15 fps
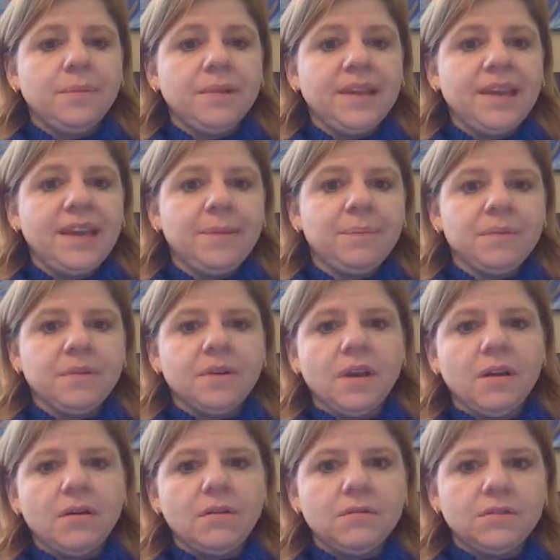"Bleep,
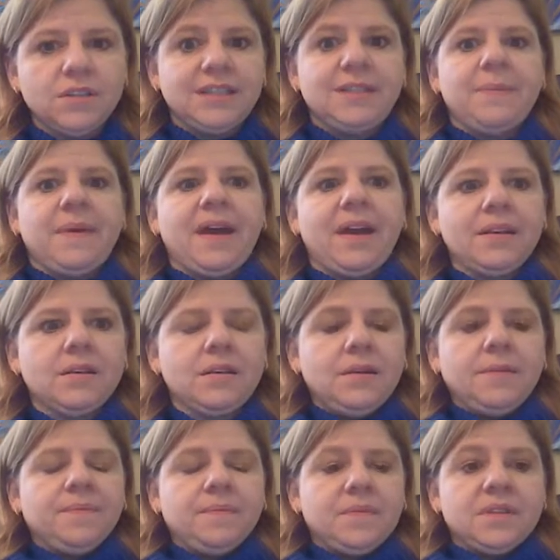no," she spat.
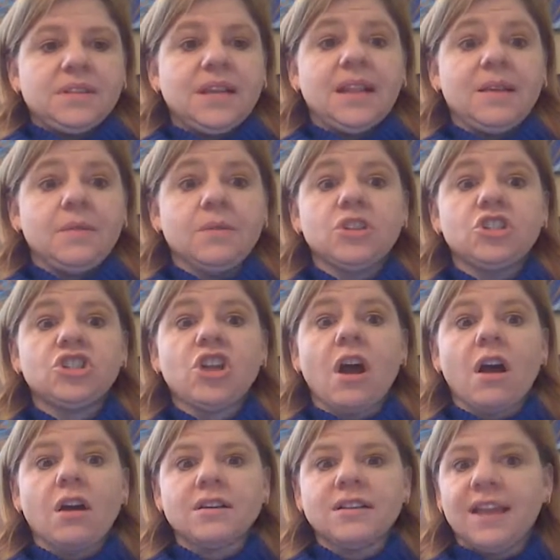Sally was
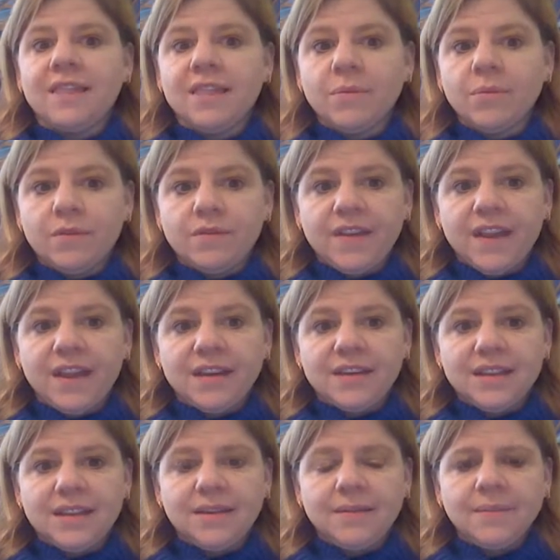shocked at the
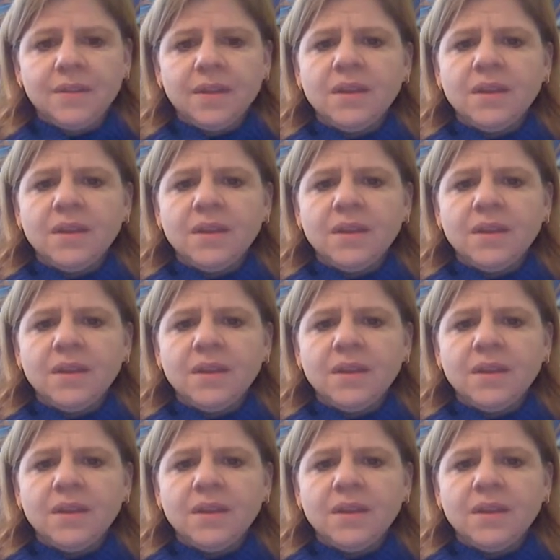profanity.